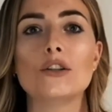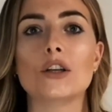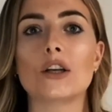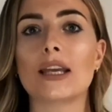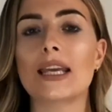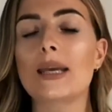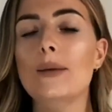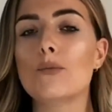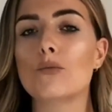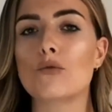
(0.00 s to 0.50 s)

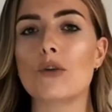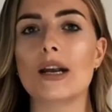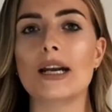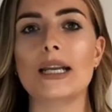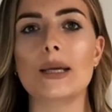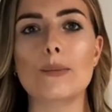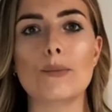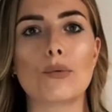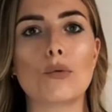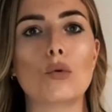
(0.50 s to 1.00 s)
keep
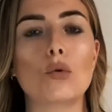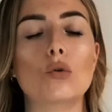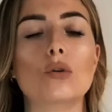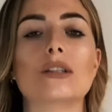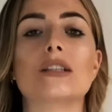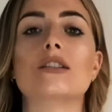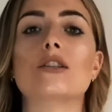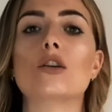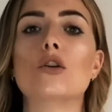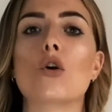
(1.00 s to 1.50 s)
really broad
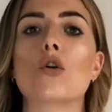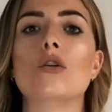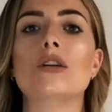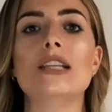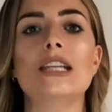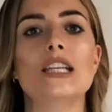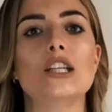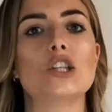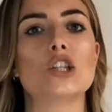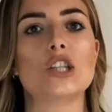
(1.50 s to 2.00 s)
and to not
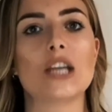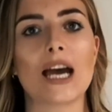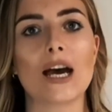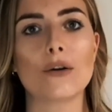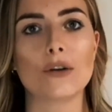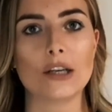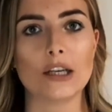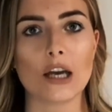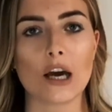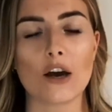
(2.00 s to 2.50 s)
niche
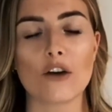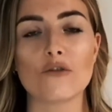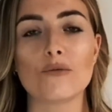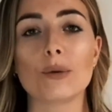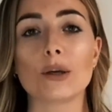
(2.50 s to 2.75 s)
down enough,